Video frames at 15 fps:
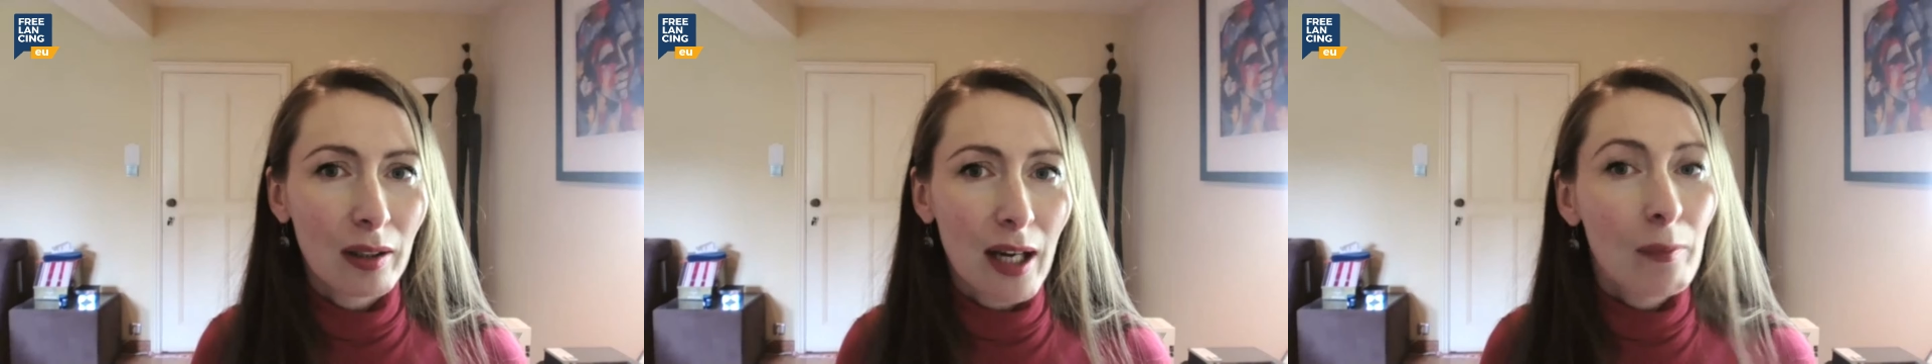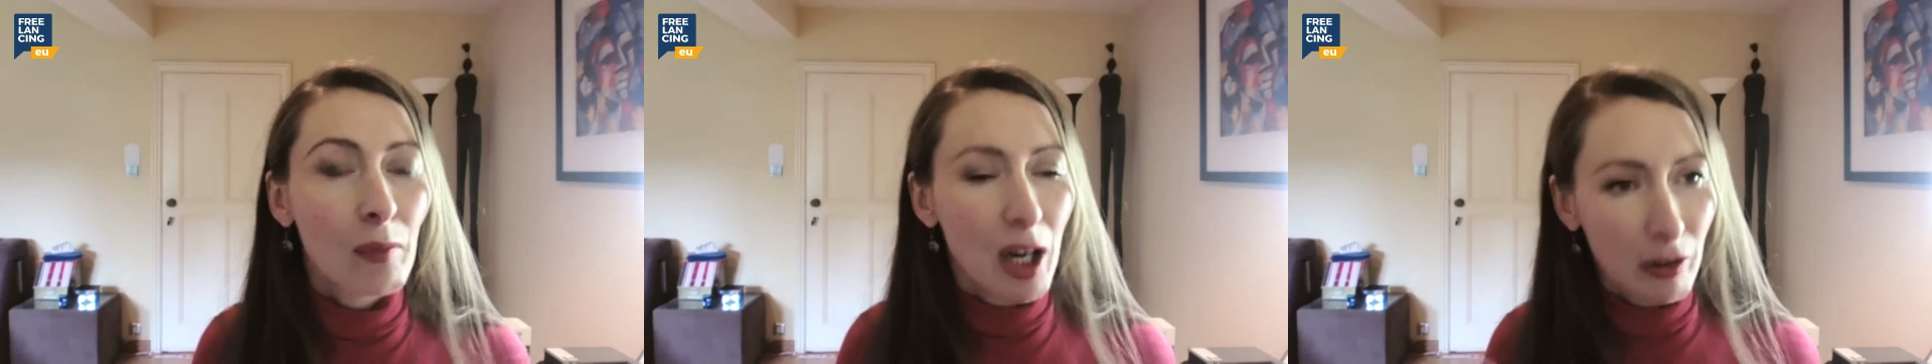
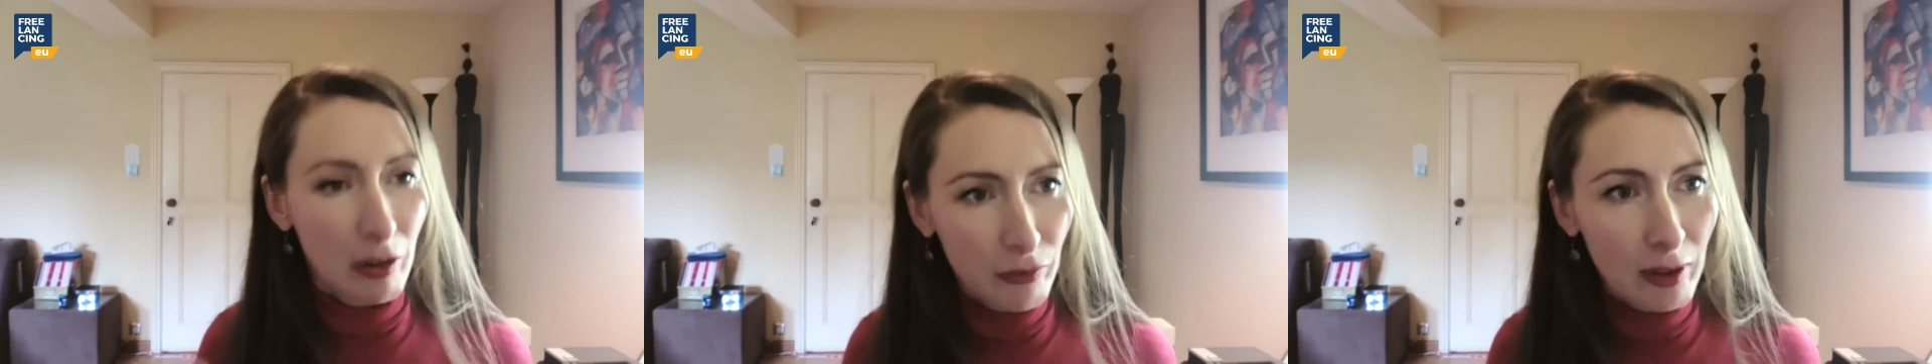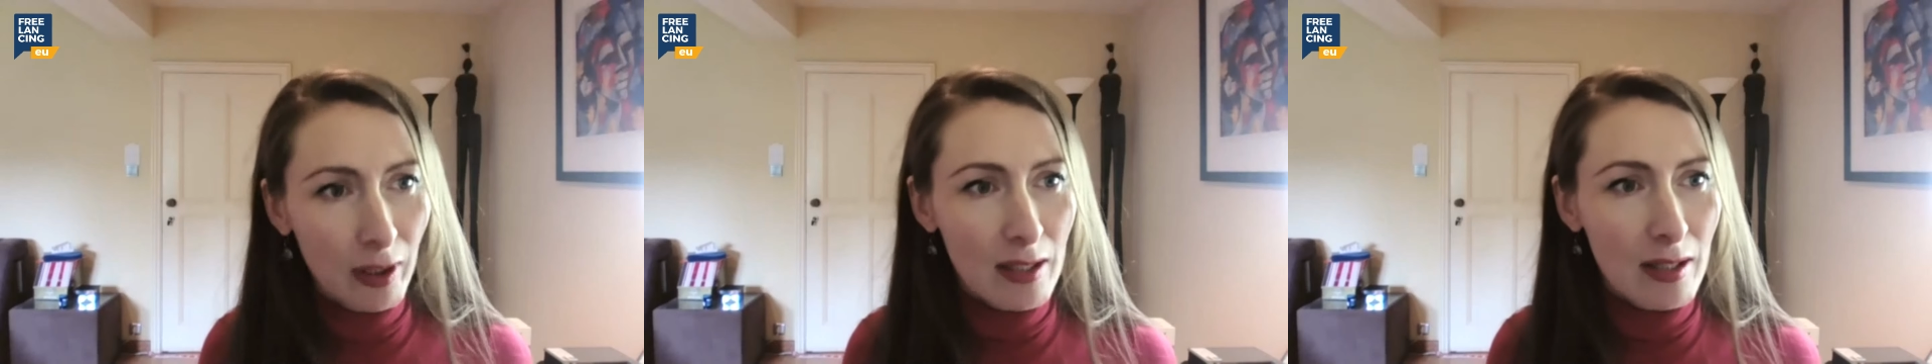
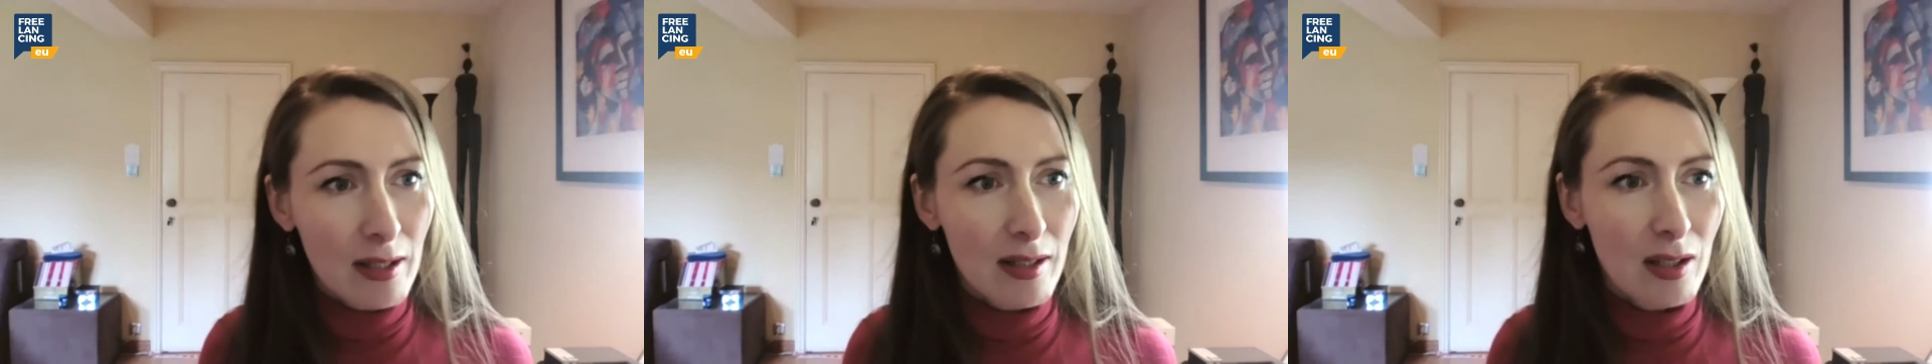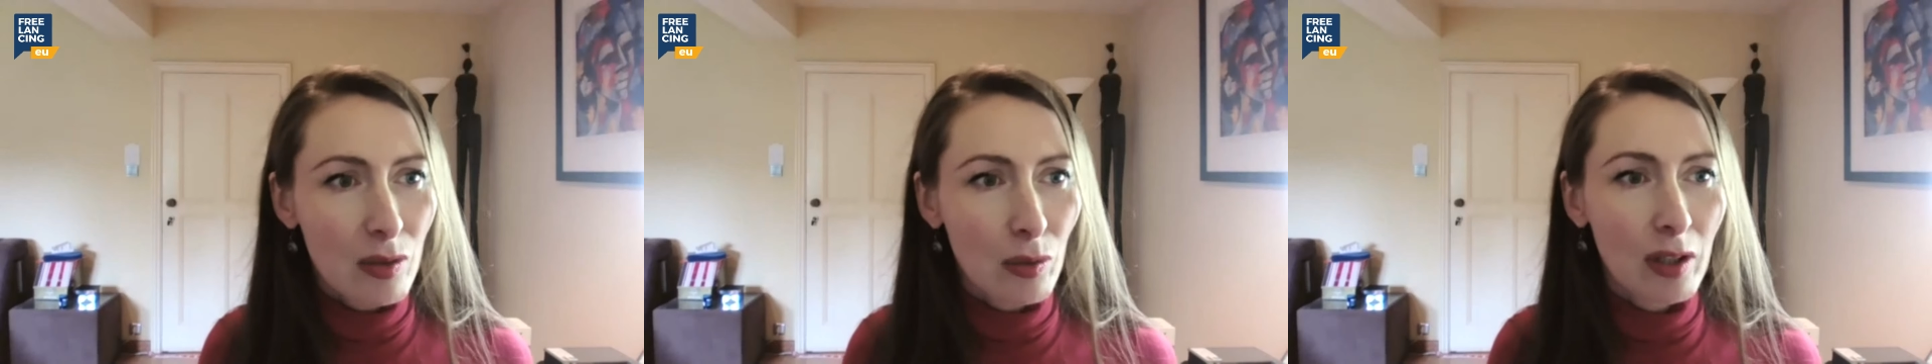hiring
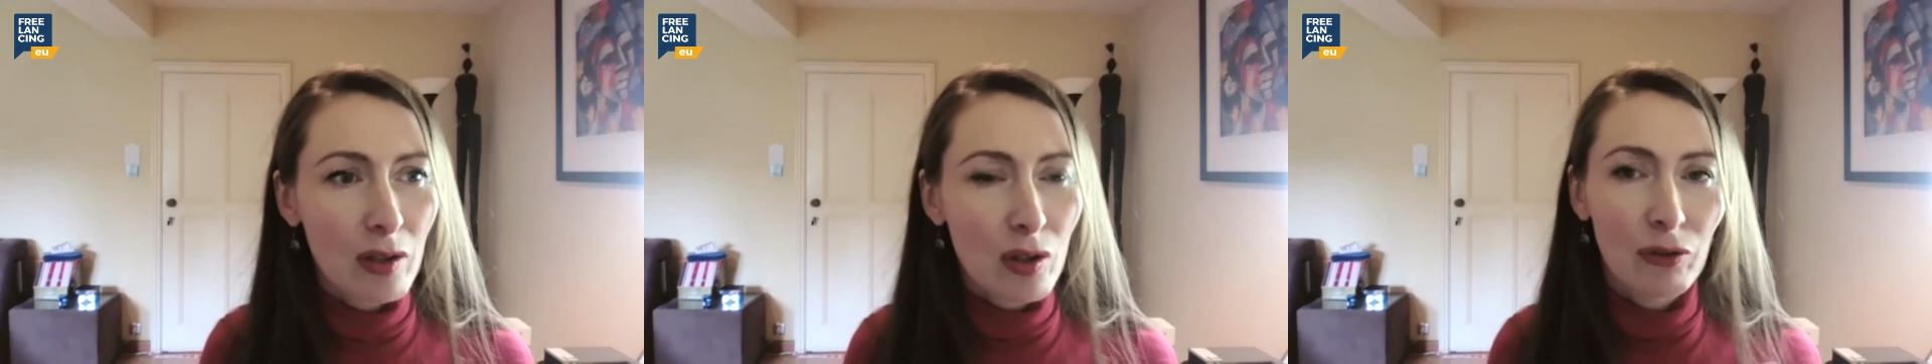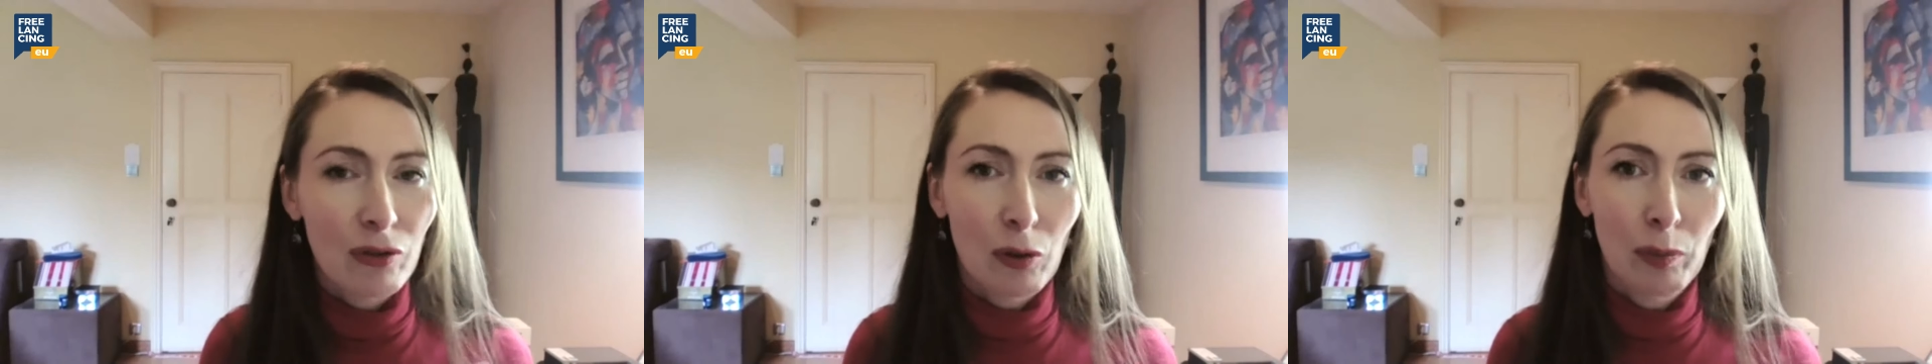freelancers as well.
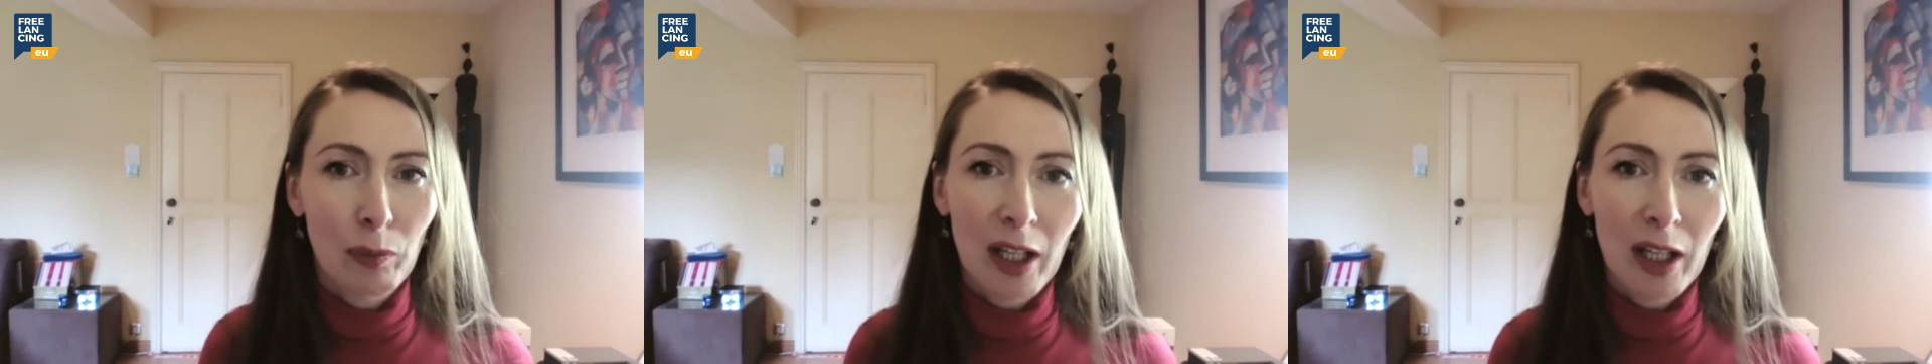So from